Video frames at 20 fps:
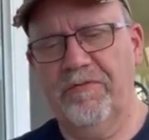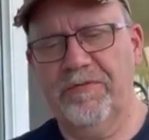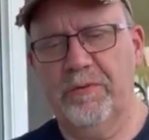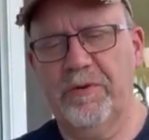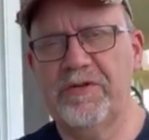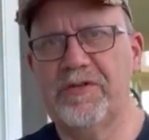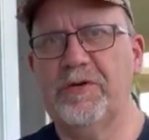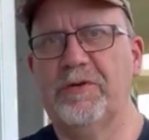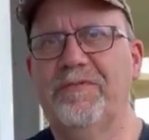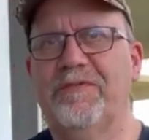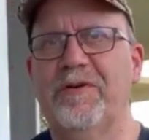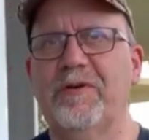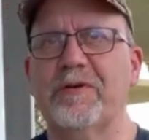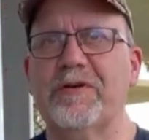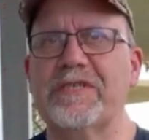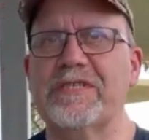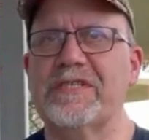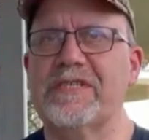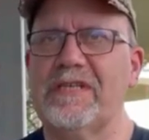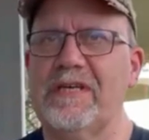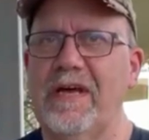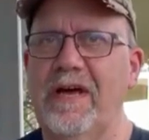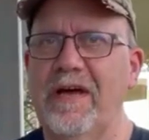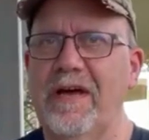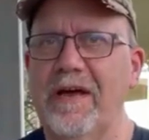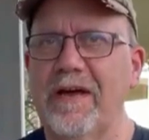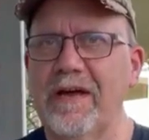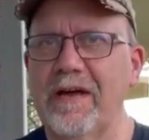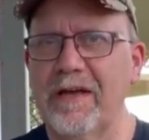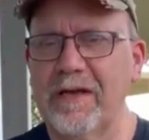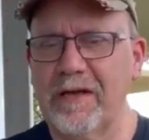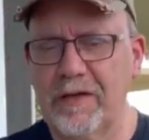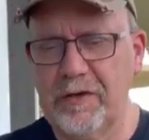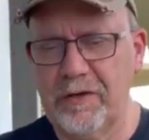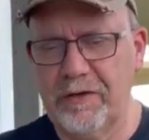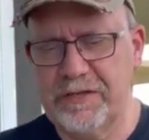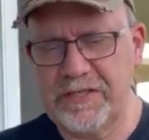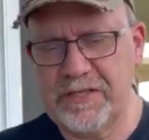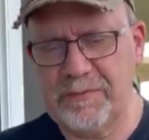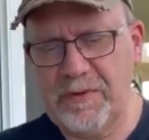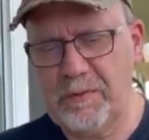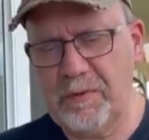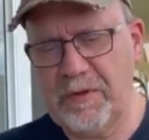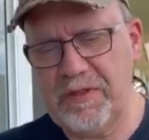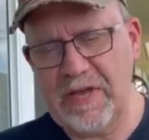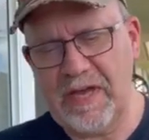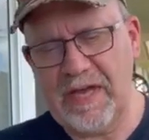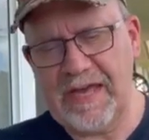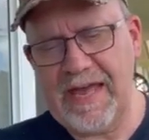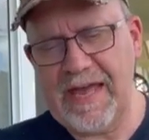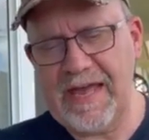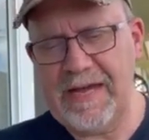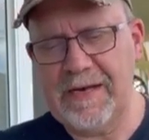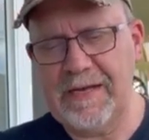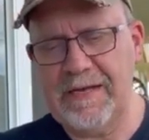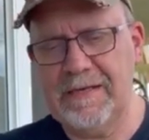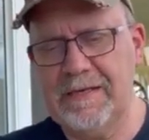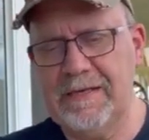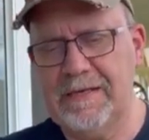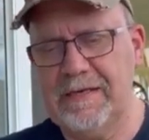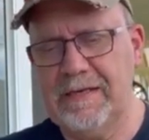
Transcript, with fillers: Coffee with Job, folks. Uh, good to be with you again.